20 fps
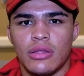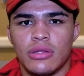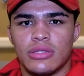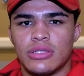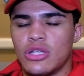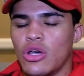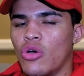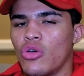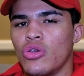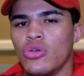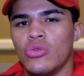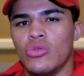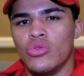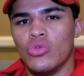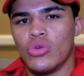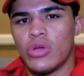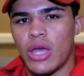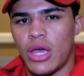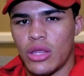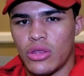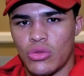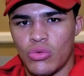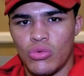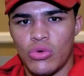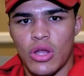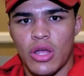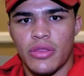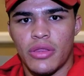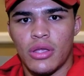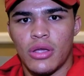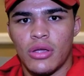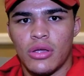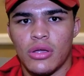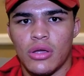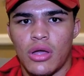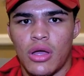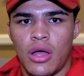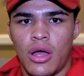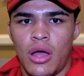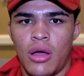tell you can't do nothing.
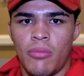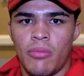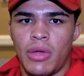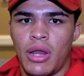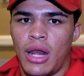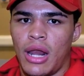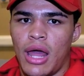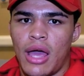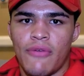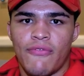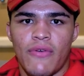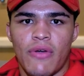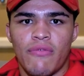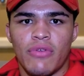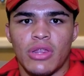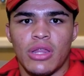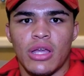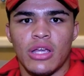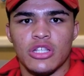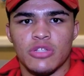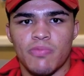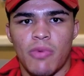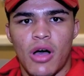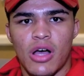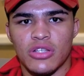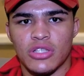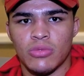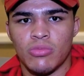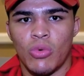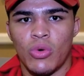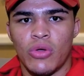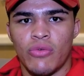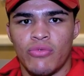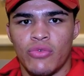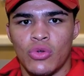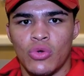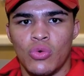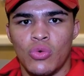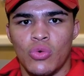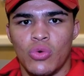In life, everything is possible if
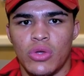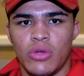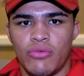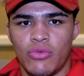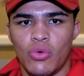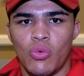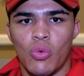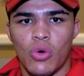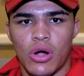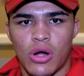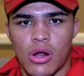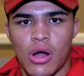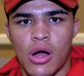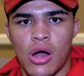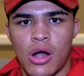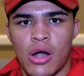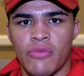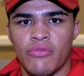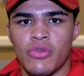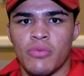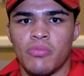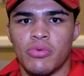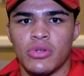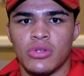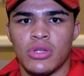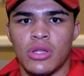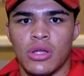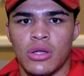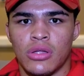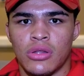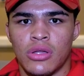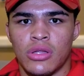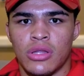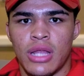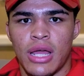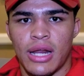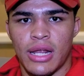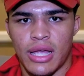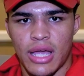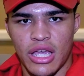you work hard, if you put the
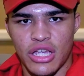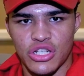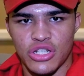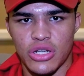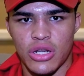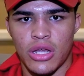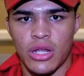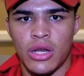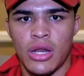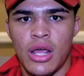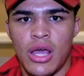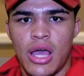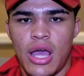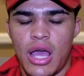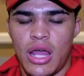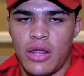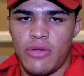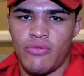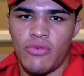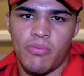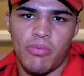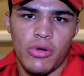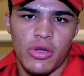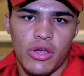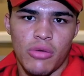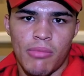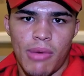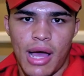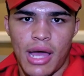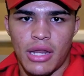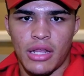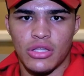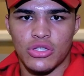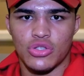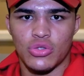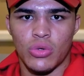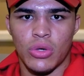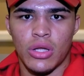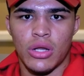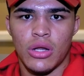dedication in, and if you put your mind
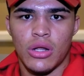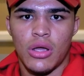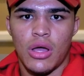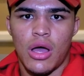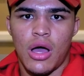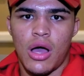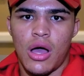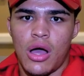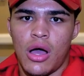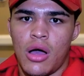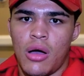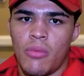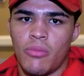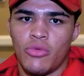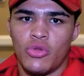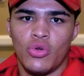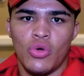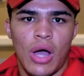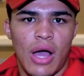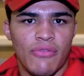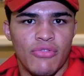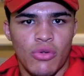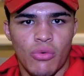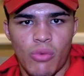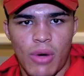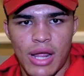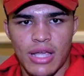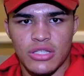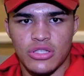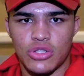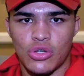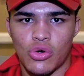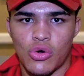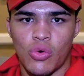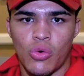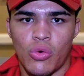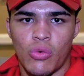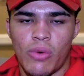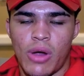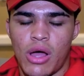into it. You have the right
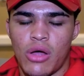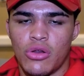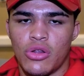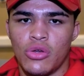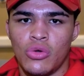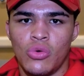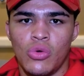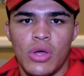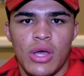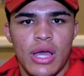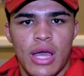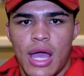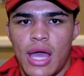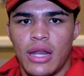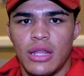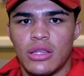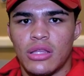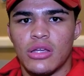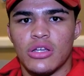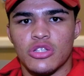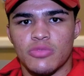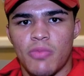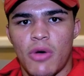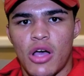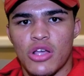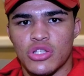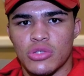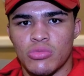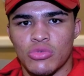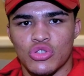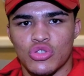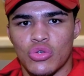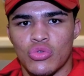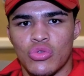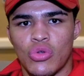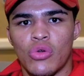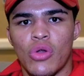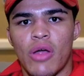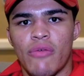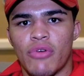circle around you. Anything is possible, so
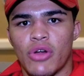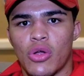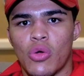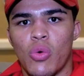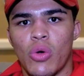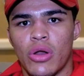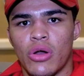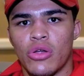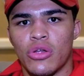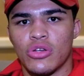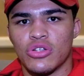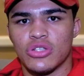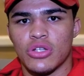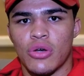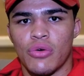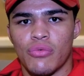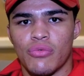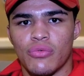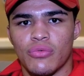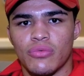don't ever quit on yourself.